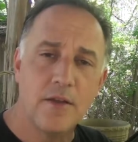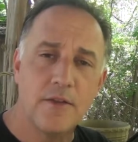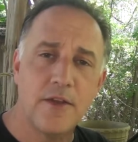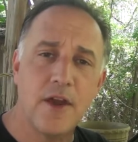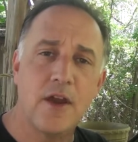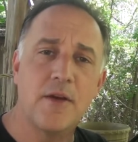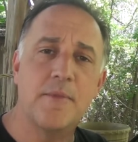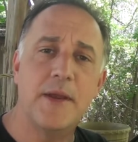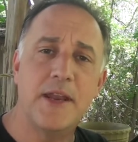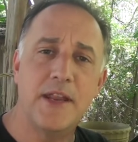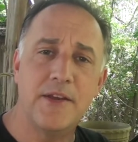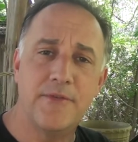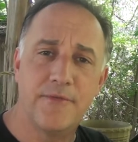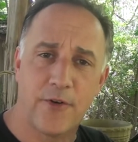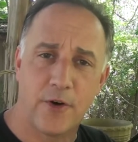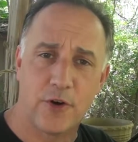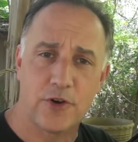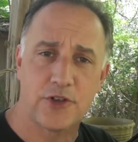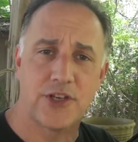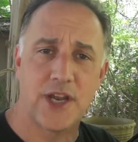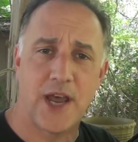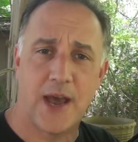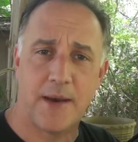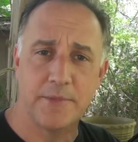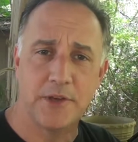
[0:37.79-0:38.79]
There are many
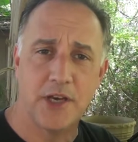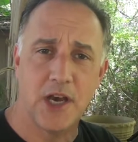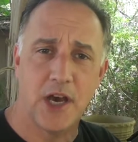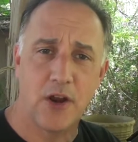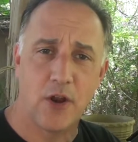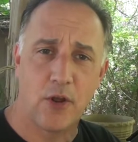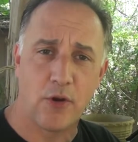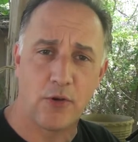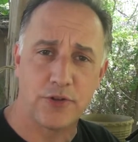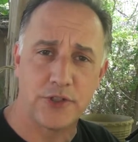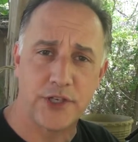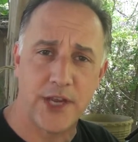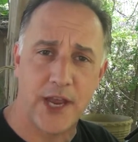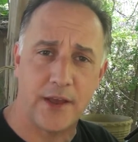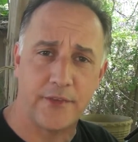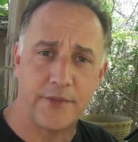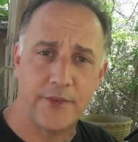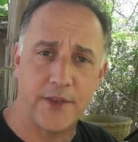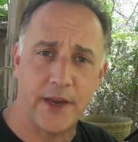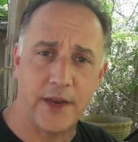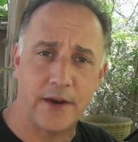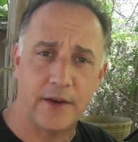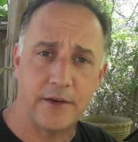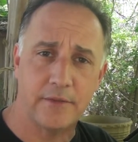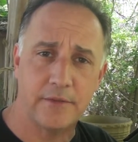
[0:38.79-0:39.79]
first-time gun owners out
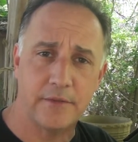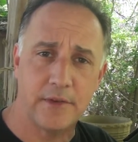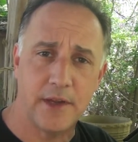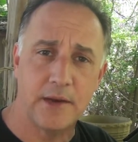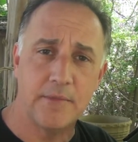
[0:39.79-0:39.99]
there,